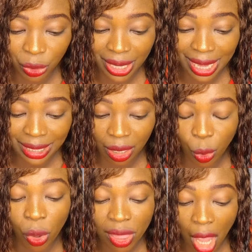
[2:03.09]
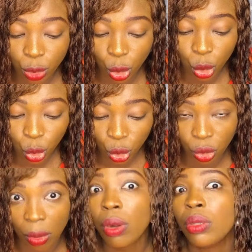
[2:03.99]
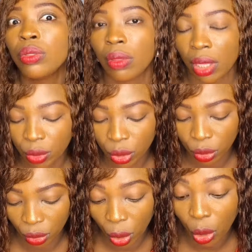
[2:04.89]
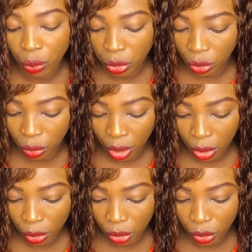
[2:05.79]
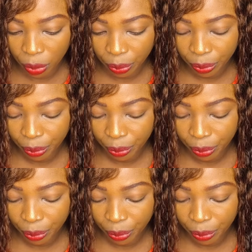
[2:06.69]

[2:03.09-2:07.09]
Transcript: This one has 1,000 to 2, close to times 2, not up to, close to.